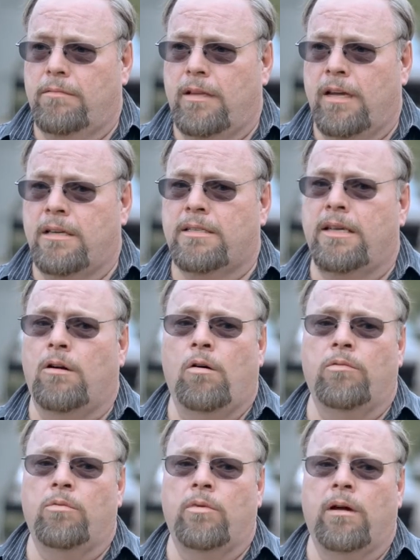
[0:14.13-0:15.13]
Like I said,
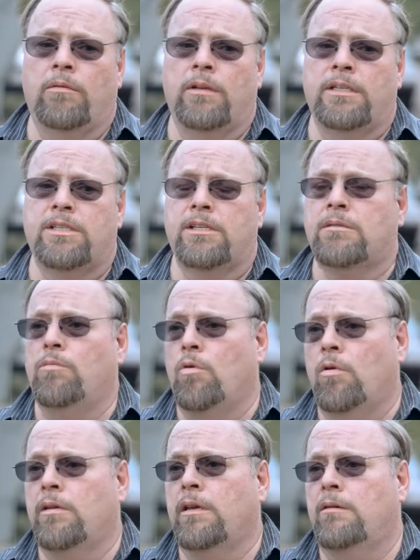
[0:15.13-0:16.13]
overwhelmed It's just
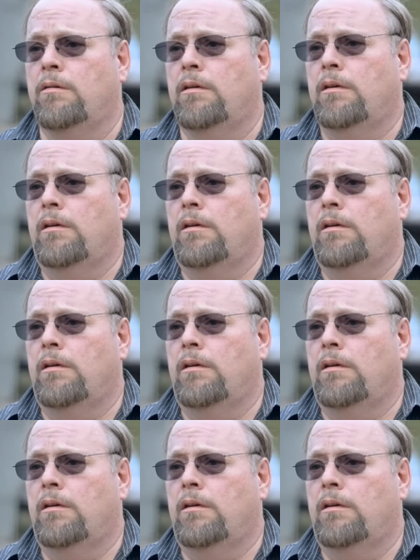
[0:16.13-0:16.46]
more than,